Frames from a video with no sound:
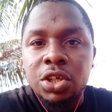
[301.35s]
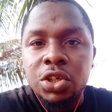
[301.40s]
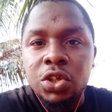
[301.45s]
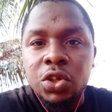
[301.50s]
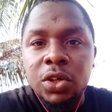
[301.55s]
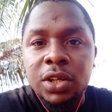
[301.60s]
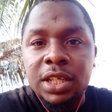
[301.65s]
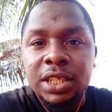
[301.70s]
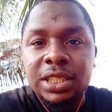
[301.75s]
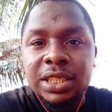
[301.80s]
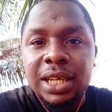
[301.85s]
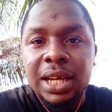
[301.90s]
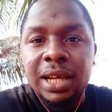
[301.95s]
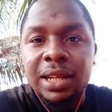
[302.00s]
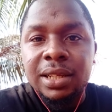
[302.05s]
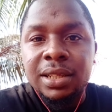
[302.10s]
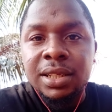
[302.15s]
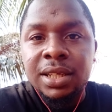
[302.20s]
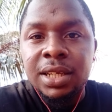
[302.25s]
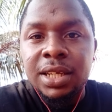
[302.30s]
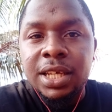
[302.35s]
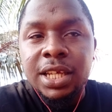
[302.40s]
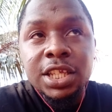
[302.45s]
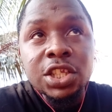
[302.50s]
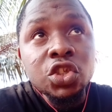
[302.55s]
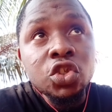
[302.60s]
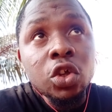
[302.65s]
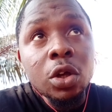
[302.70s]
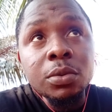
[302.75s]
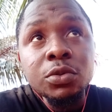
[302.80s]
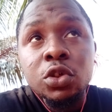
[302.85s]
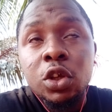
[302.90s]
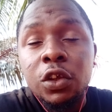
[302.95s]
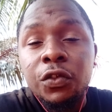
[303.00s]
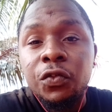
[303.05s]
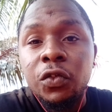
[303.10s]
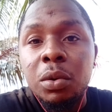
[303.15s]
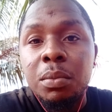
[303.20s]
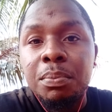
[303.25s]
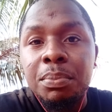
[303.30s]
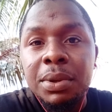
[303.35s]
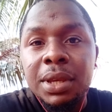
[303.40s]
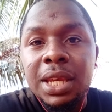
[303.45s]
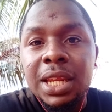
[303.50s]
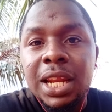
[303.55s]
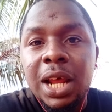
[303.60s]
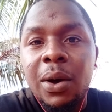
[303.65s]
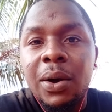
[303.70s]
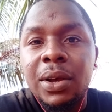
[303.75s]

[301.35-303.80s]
You understand? It stops us from being